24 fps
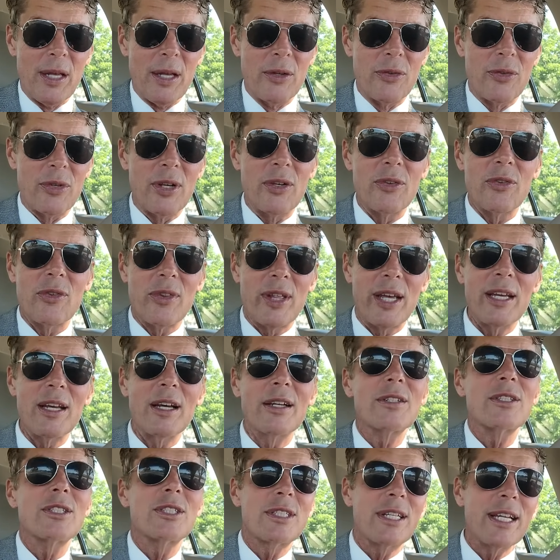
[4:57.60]
it says they
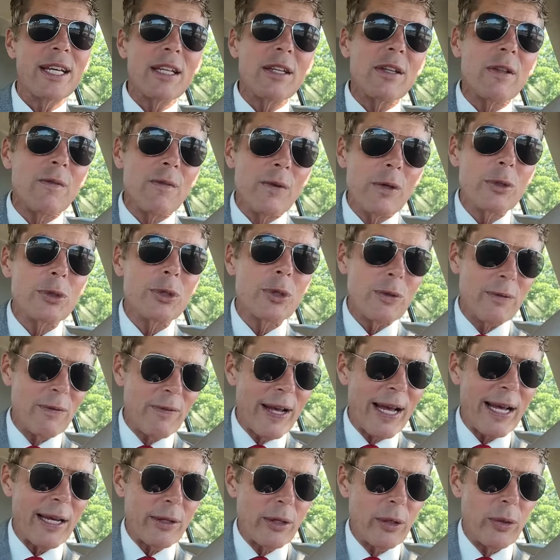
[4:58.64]
understand the future
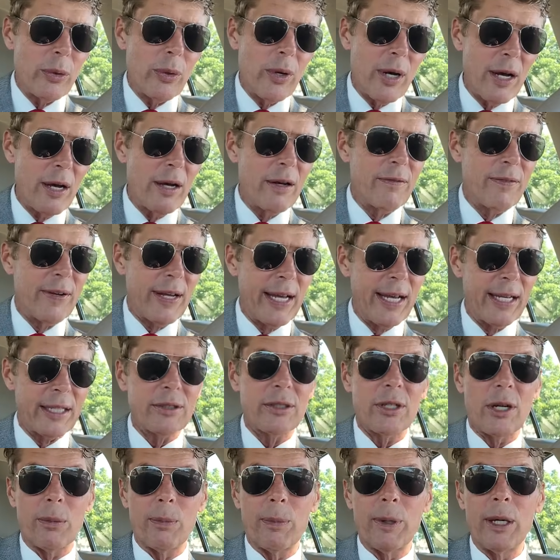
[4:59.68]
value of
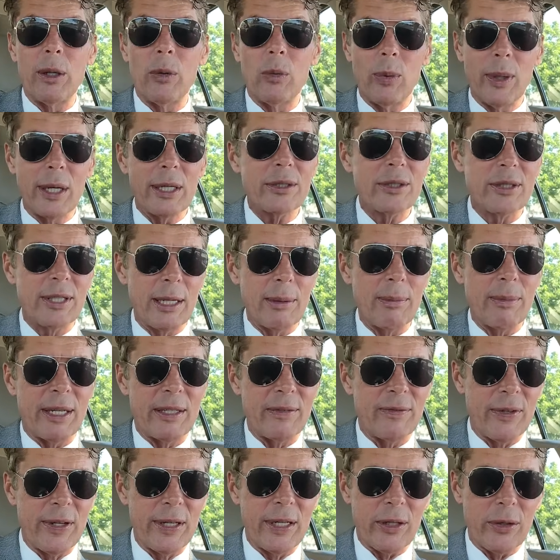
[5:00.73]
XRP. Well said,
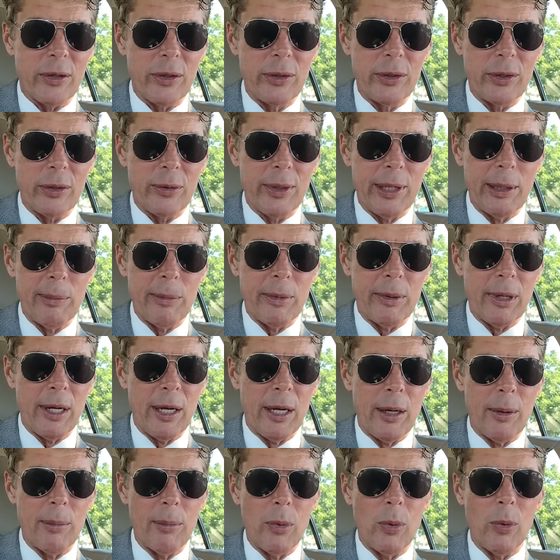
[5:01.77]
my friend. I couldn't agree
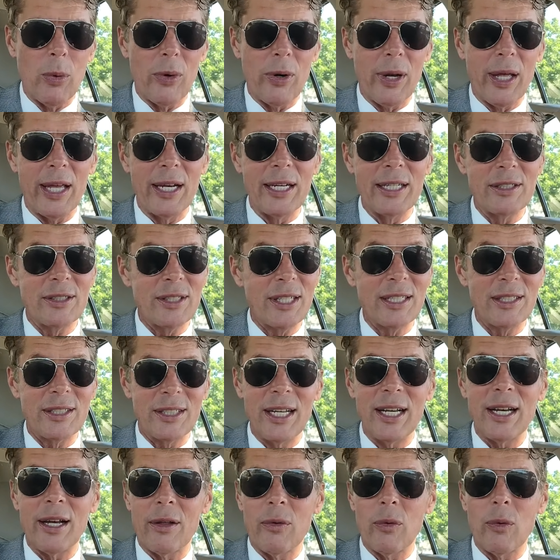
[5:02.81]
uh, more. And he says,
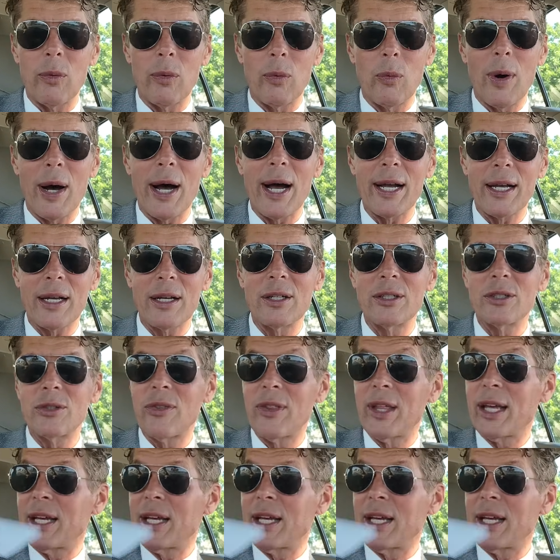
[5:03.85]
yeah, why? Because